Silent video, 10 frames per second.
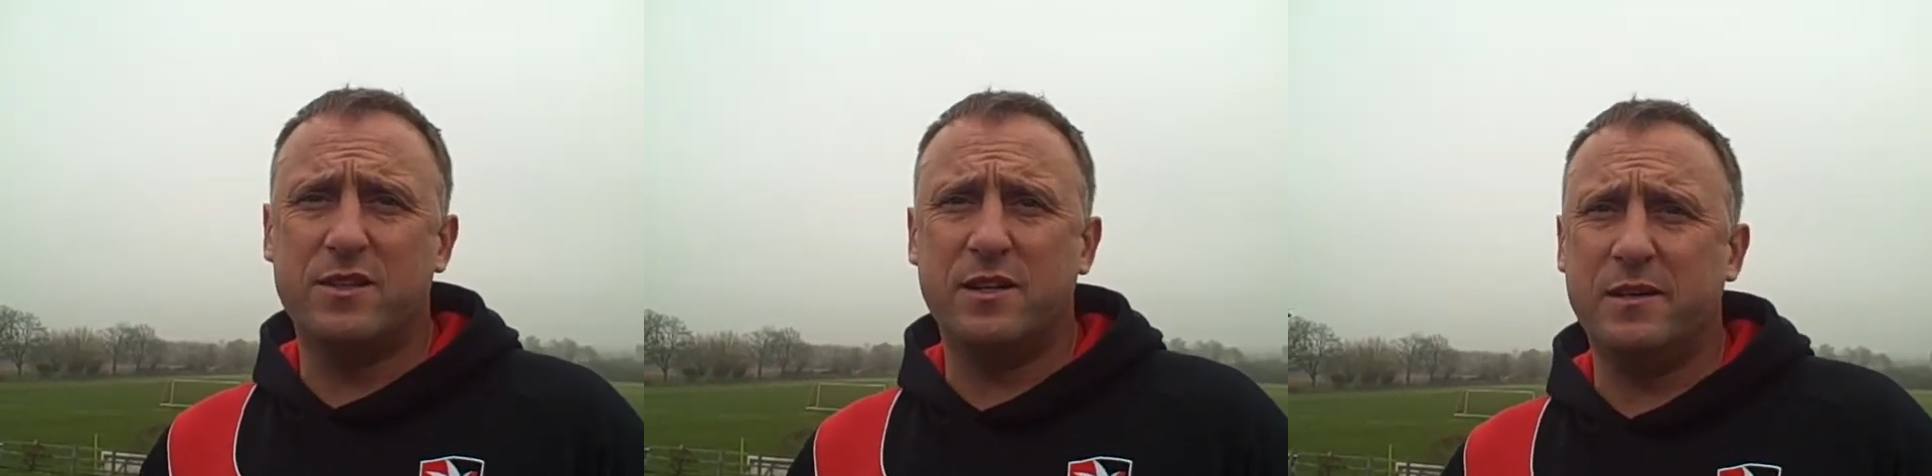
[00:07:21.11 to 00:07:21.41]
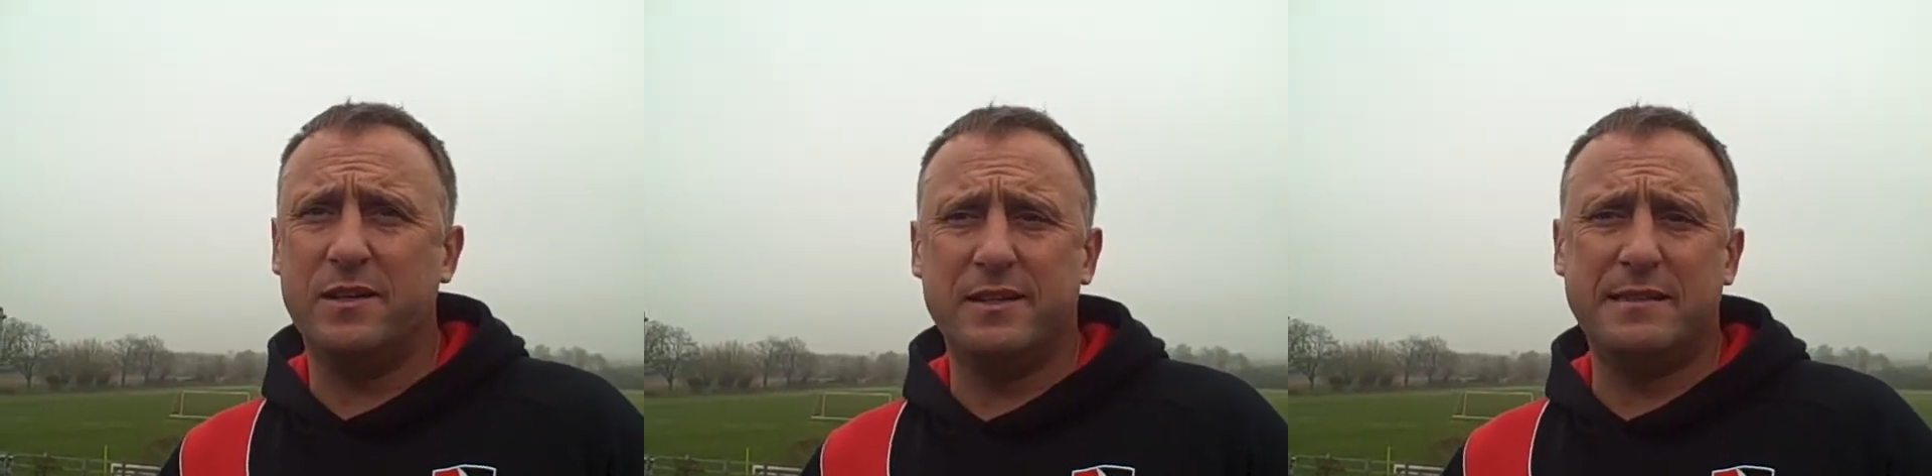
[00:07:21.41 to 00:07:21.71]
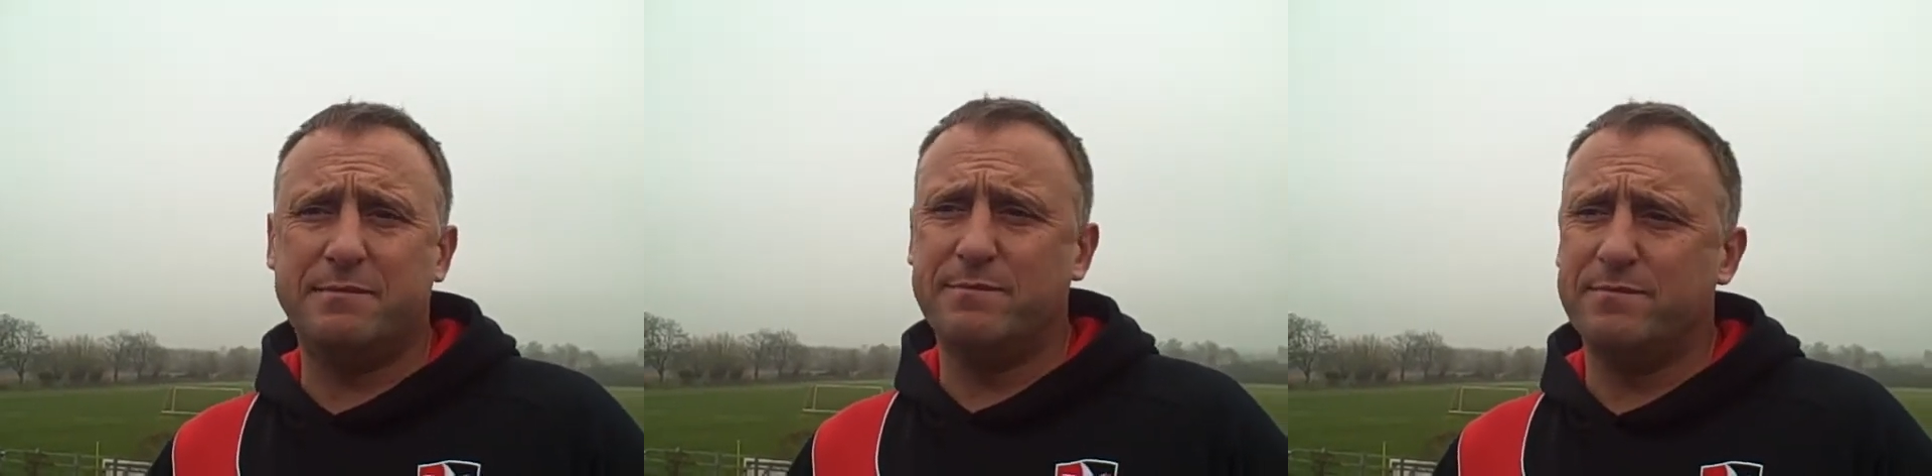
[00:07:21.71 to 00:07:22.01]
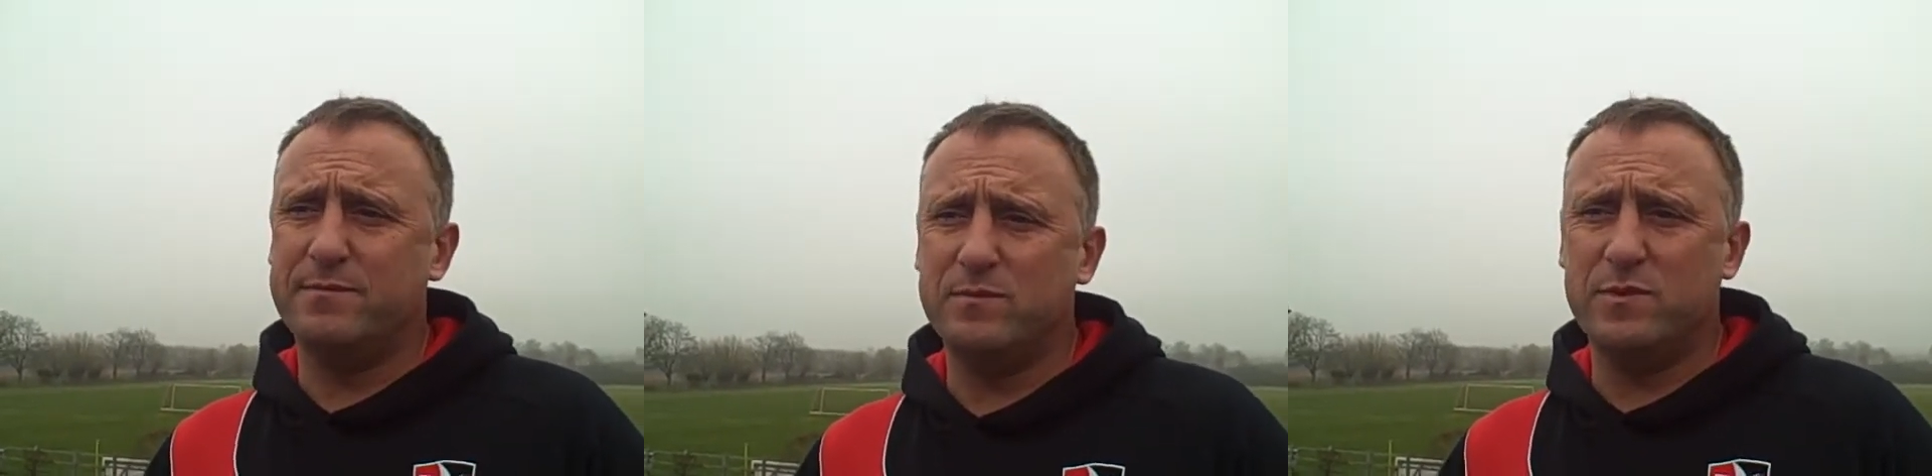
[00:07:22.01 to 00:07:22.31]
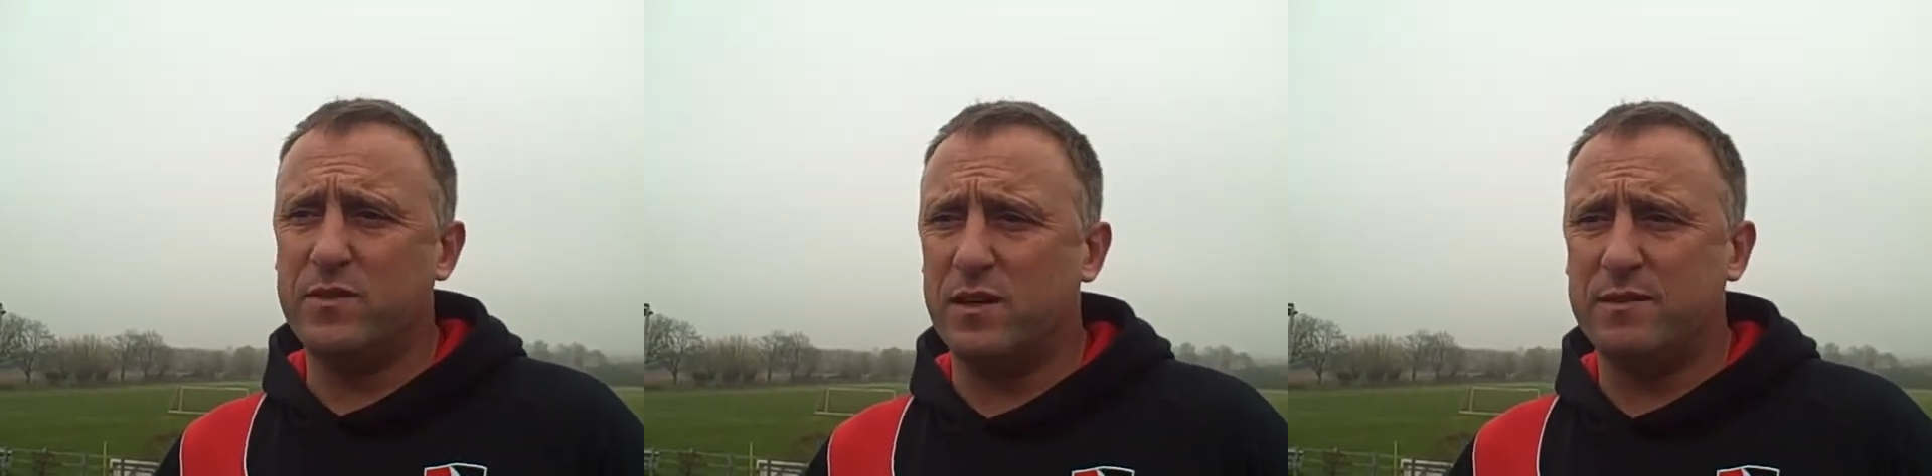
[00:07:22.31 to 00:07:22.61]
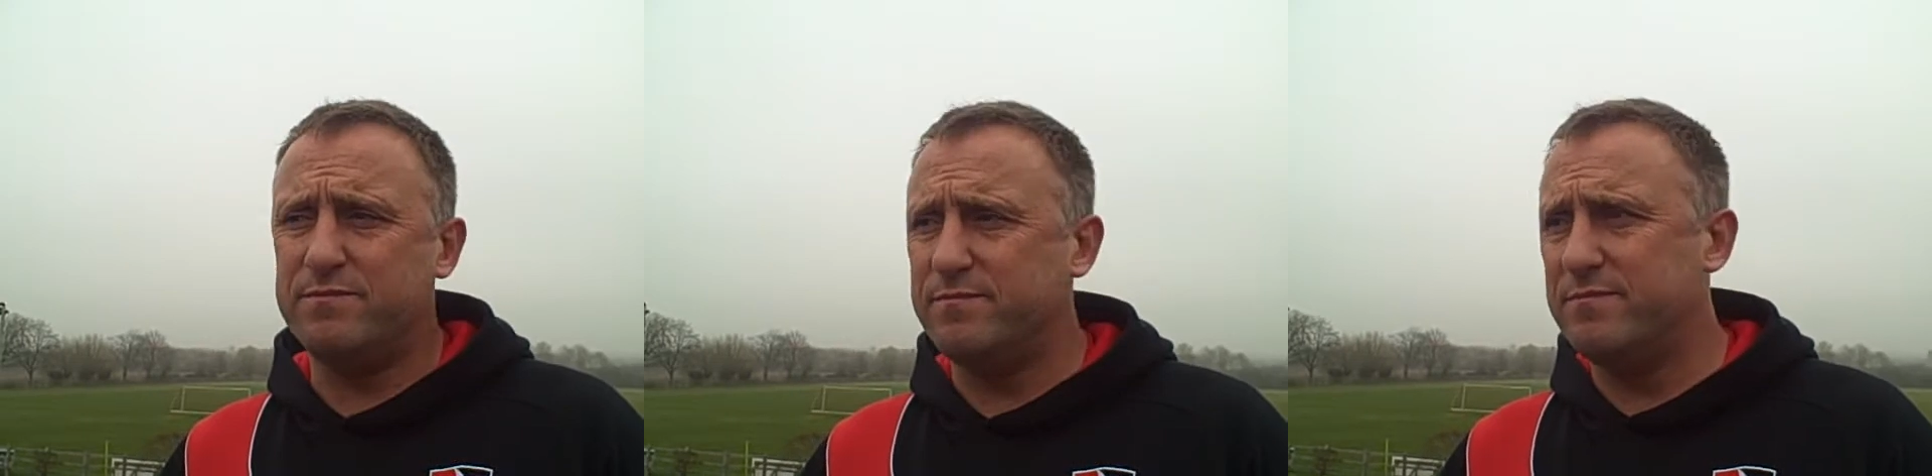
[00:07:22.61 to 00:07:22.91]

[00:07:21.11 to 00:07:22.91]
to you, um, we've got a,